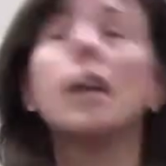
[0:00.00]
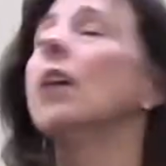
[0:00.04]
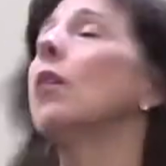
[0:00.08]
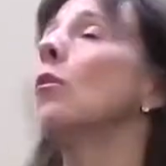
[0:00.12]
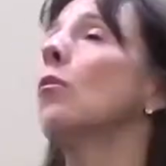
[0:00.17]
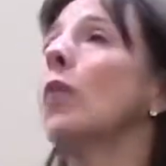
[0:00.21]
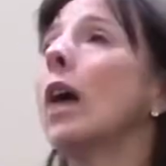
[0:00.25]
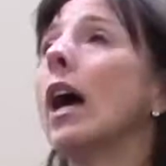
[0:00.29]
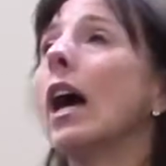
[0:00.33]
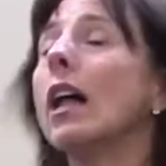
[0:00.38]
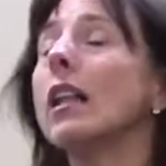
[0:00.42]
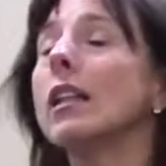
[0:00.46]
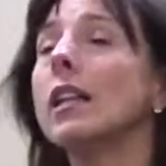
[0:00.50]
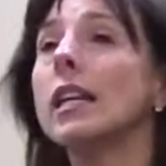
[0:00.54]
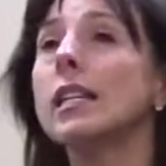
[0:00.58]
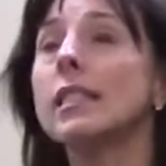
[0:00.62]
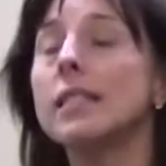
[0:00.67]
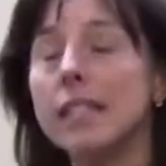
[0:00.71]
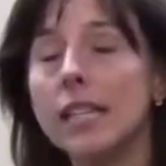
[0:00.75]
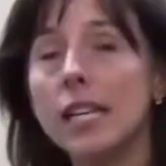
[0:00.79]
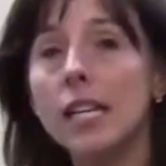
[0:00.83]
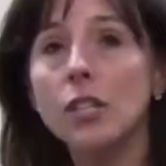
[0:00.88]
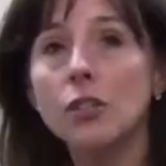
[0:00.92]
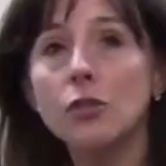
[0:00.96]
Well,
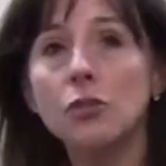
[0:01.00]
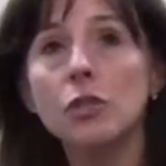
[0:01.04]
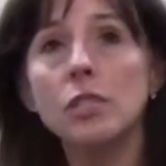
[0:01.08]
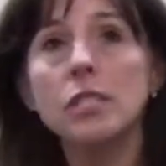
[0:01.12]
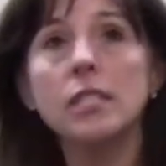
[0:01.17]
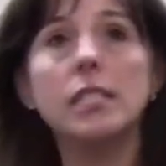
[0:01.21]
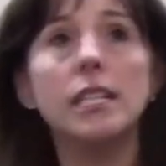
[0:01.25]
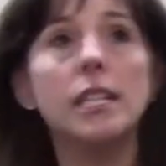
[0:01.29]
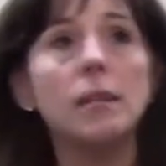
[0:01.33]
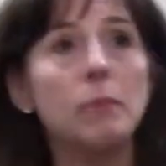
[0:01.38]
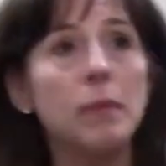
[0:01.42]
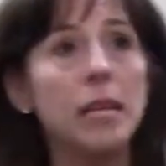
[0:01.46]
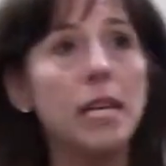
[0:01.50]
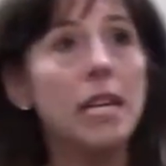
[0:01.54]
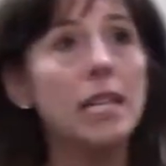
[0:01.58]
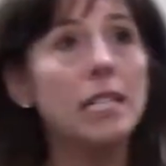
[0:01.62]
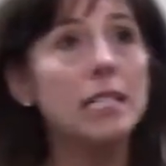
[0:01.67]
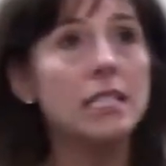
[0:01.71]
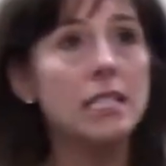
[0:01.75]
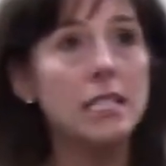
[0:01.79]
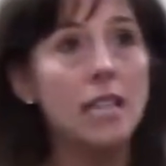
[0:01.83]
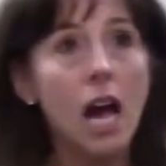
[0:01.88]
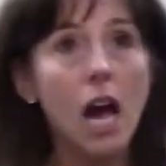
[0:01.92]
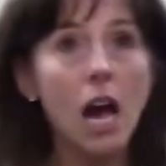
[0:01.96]
it's interesting
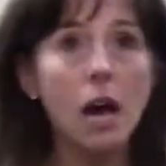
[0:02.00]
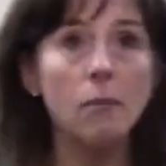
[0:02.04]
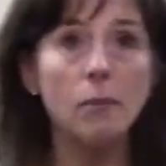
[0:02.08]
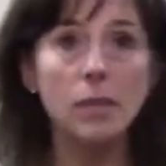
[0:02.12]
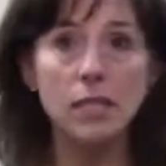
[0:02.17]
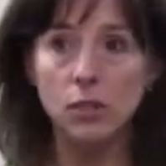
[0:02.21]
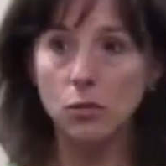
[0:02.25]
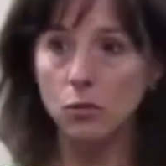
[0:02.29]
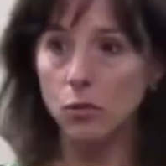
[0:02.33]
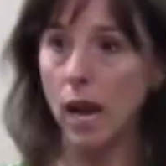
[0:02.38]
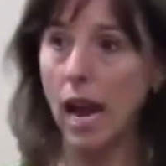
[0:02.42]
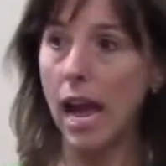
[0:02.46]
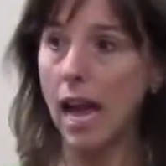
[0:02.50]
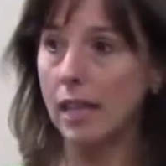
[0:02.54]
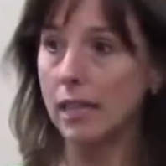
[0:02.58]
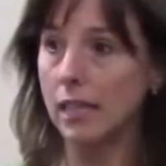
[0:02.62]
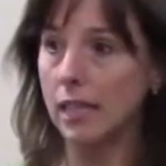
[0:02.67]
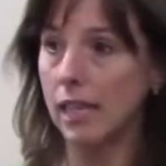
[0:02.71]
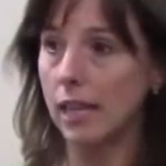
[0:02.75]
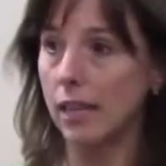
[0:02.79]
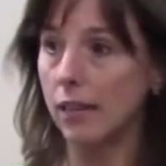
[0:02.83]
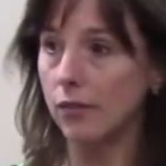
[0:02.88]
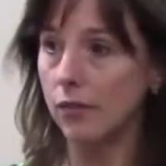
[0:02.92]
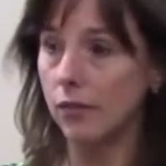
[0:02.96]
because Thomas
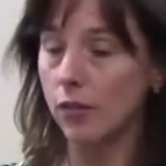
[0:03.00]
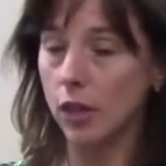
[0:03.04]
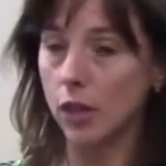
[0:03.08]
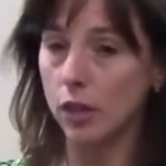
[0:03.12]
Ratliff,